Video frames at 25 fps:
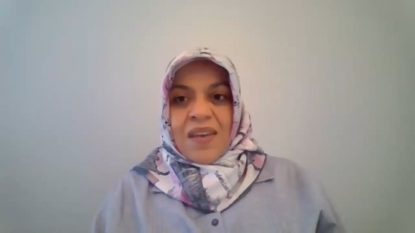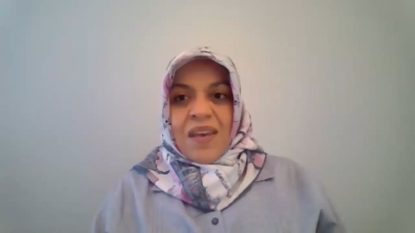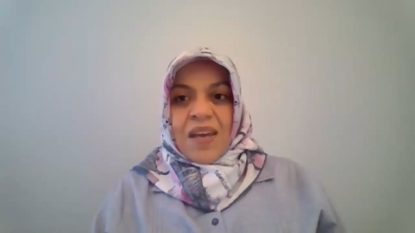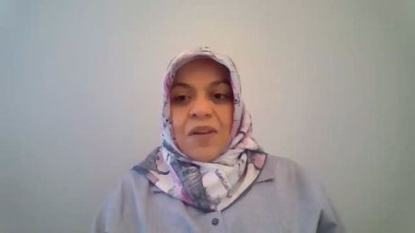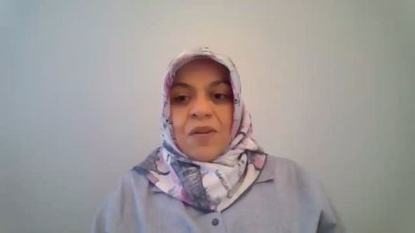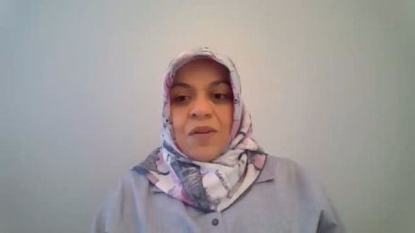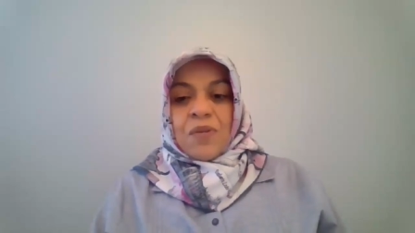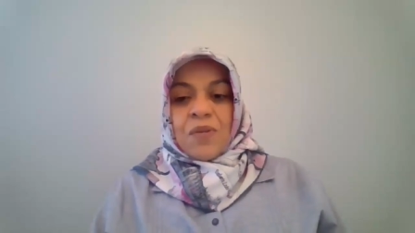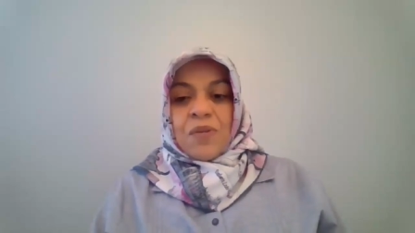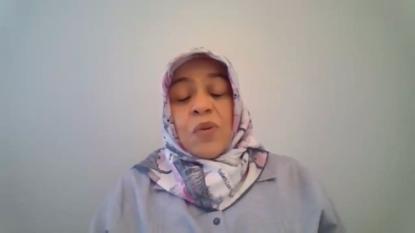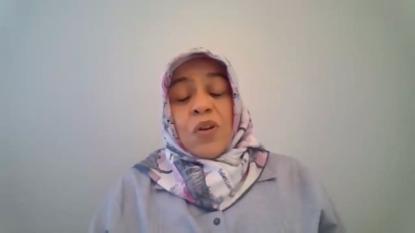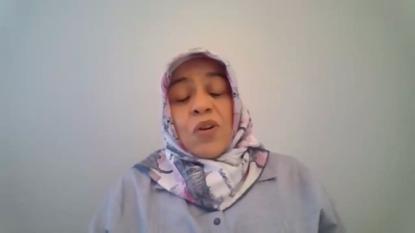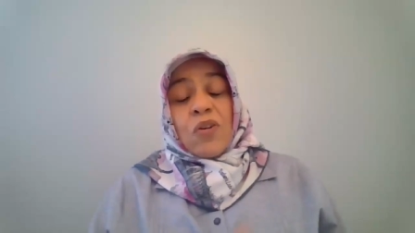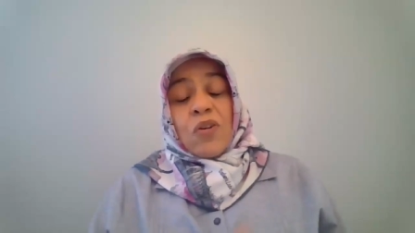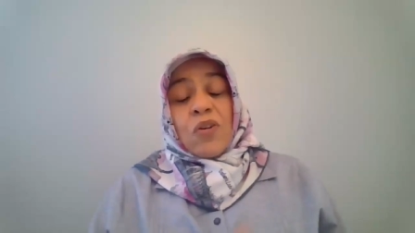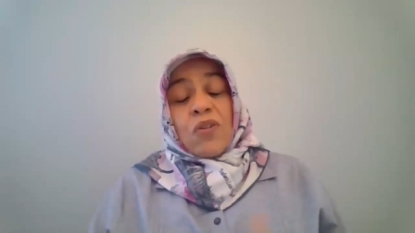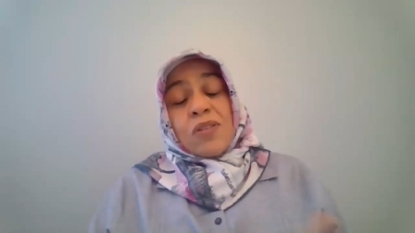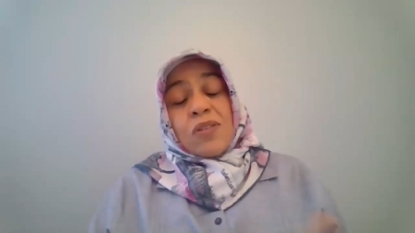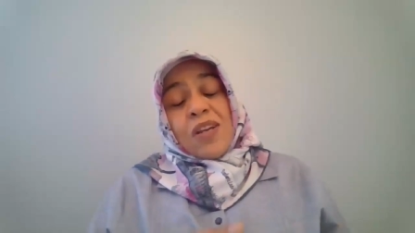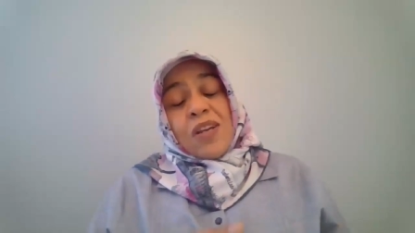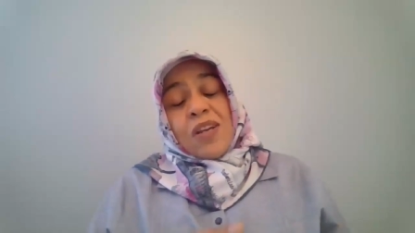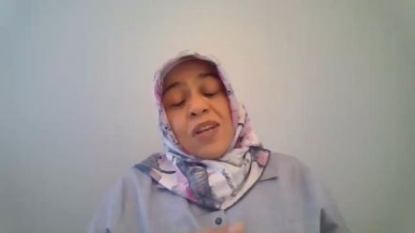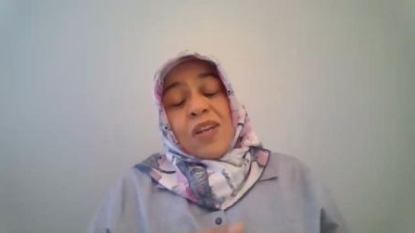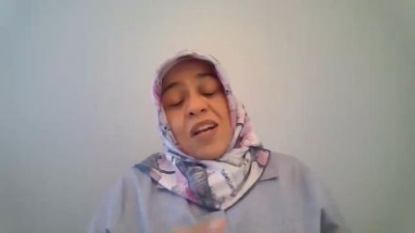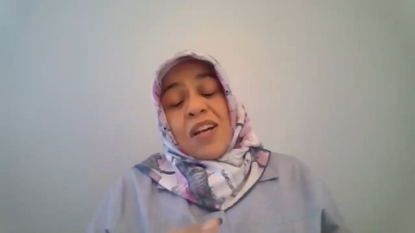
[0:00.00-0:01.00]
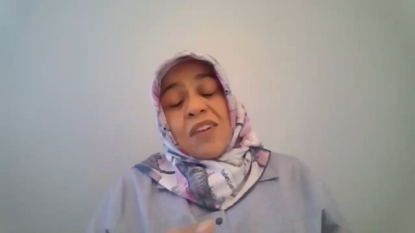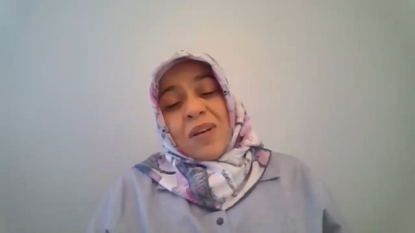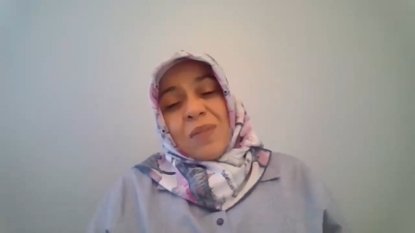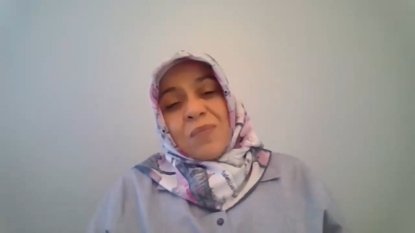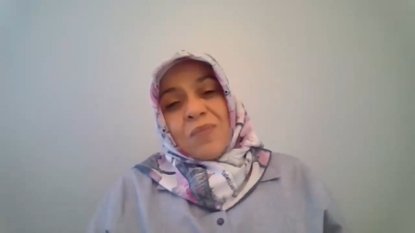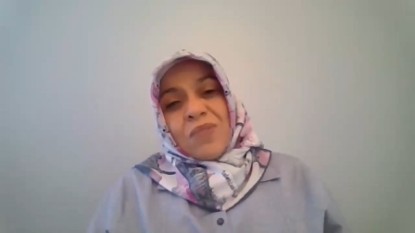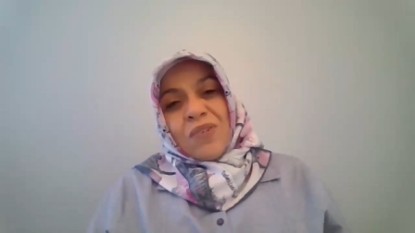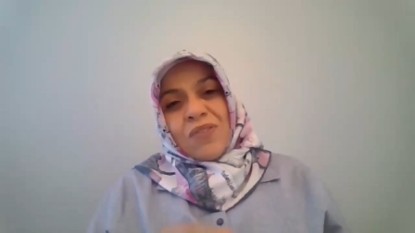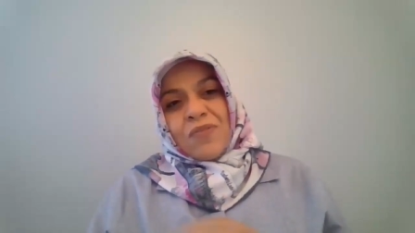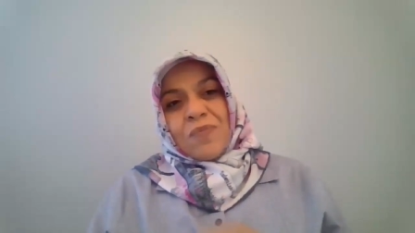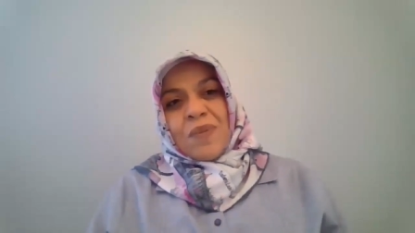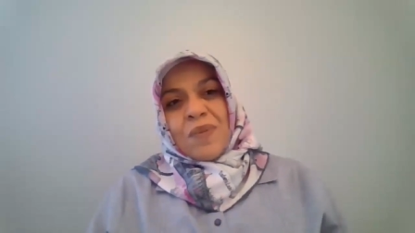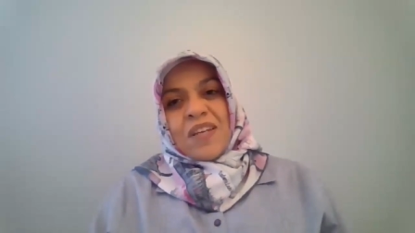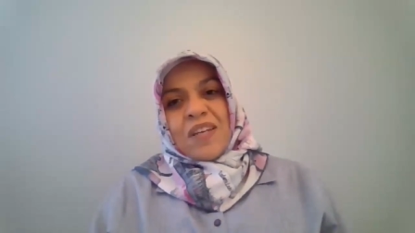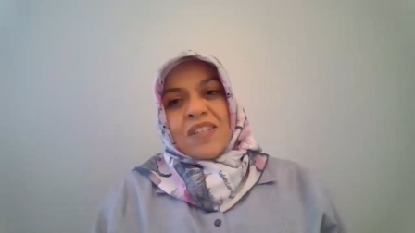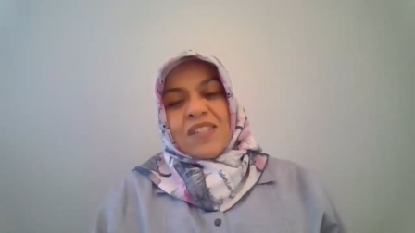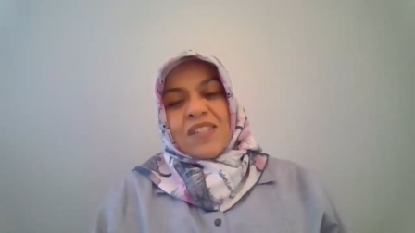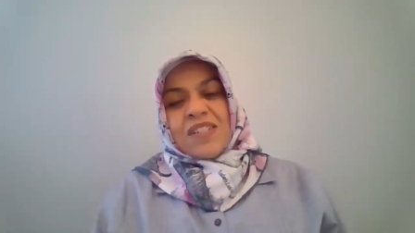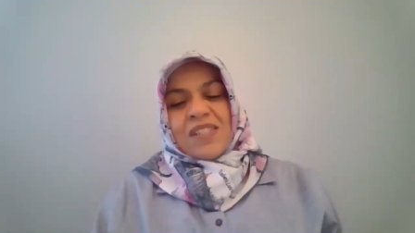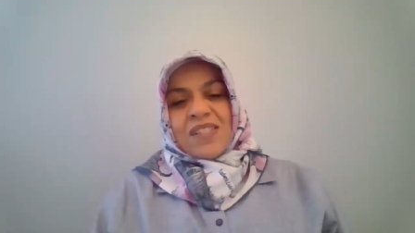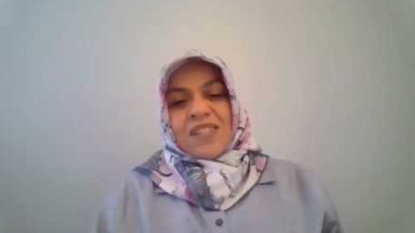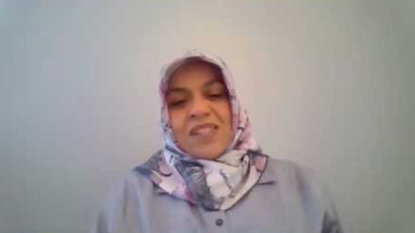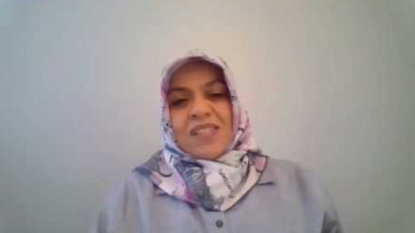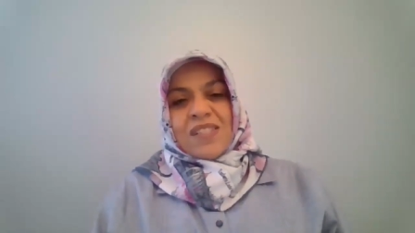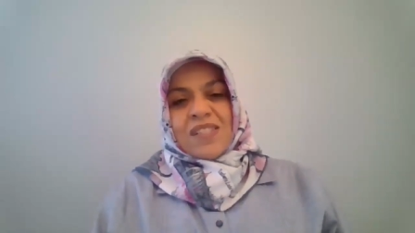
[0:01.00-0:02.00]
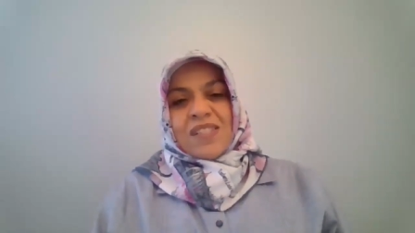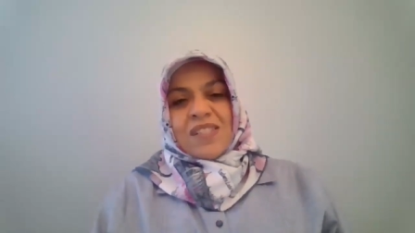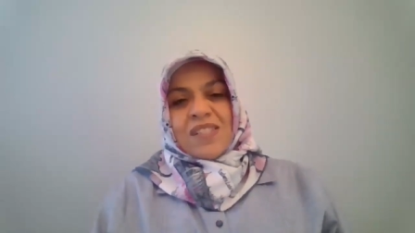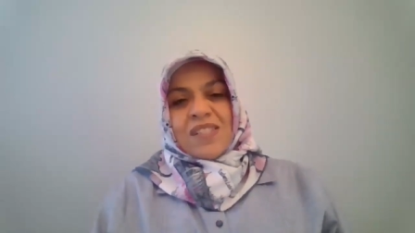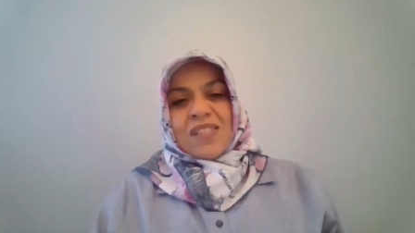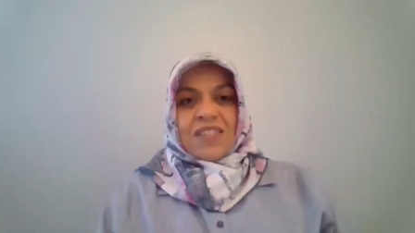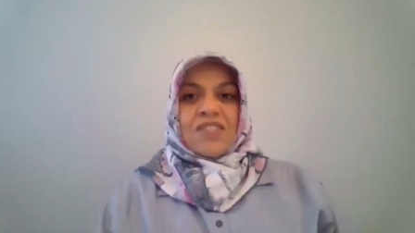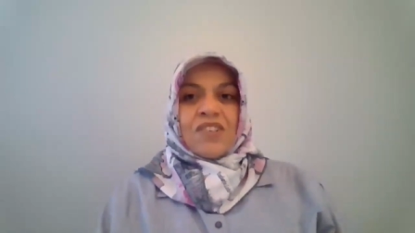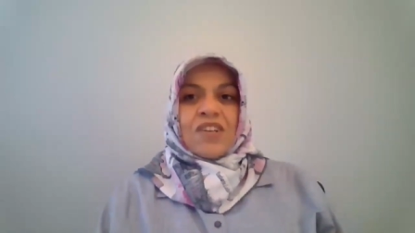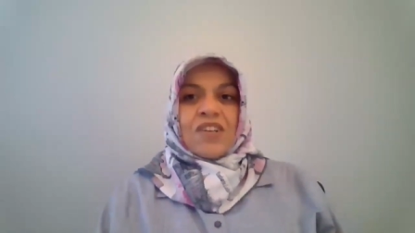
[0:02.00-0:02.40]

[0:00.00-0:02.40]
And we also have a number of patients actually